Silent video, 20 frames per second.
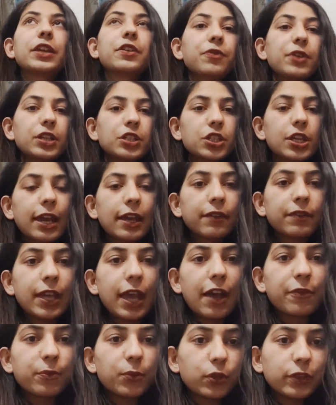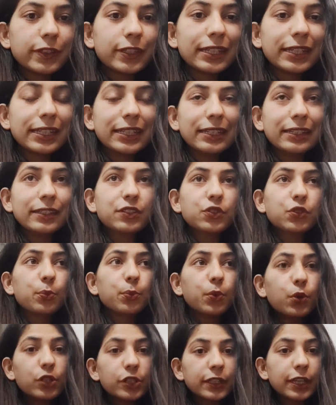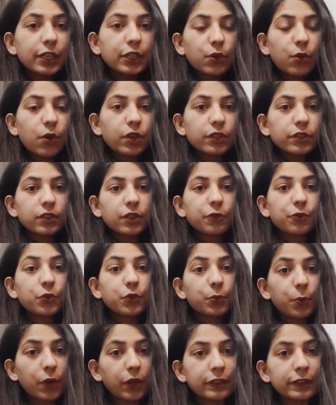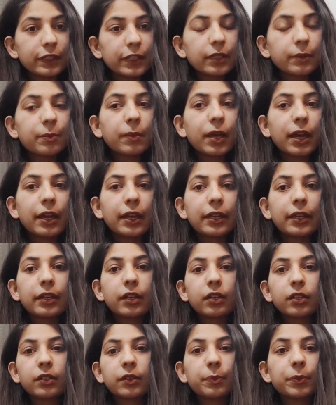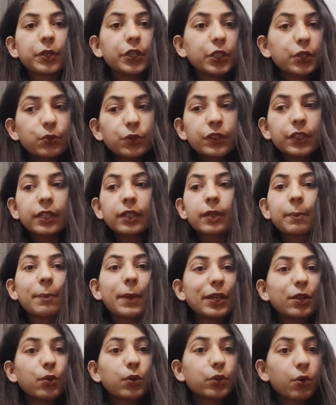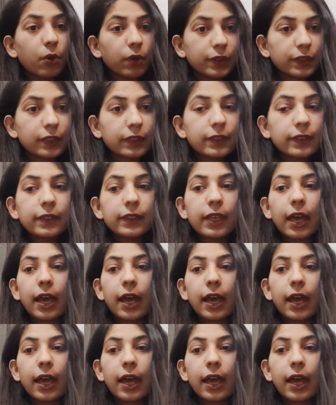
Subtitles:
in fungi we have molds and yeast. So molds can cause food poisoning by producing mycotoxins,